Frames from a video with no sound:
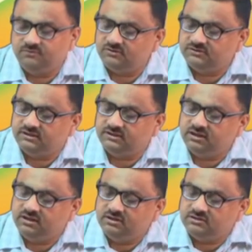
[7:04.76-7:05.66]
porosity.
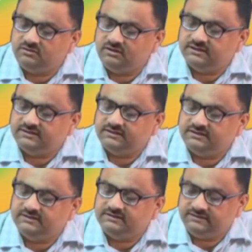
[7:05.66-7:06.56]
So, let us say
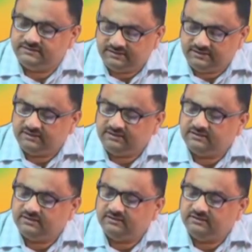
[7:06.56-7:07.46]
this is in
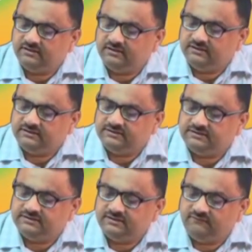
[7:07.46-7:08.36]

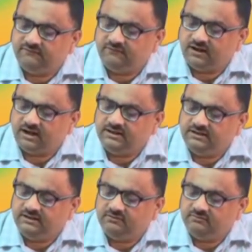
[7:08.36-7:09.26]
phi
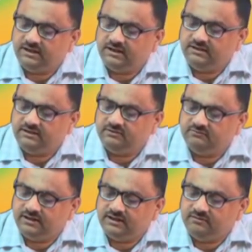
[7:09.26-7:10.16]
into A
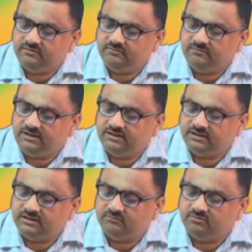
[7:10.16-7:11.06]
into L meter
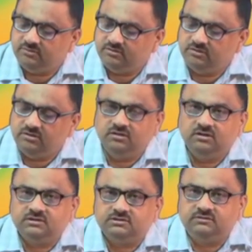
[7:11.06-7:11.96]
cube.
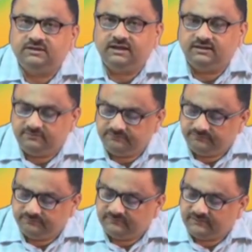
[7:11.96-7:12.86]
So, then
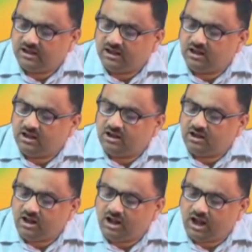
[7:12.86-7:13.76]

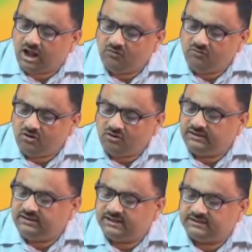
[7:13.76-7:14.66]
how long
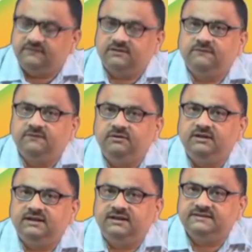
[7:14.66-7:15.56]
it takes for the
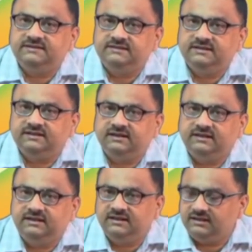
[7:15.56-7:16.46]
fluid that is injected
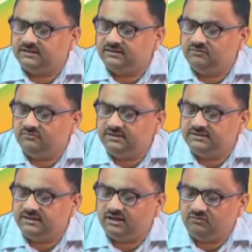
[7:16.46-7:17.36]
here to reach
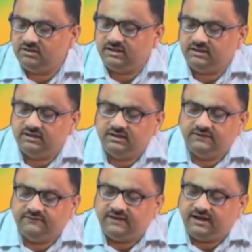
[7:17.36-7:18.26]
the outlet?
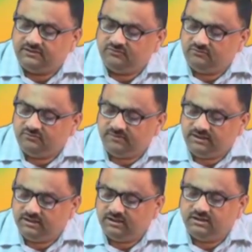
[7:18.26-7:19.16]
That would
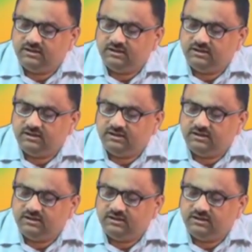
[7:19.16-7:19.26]
be,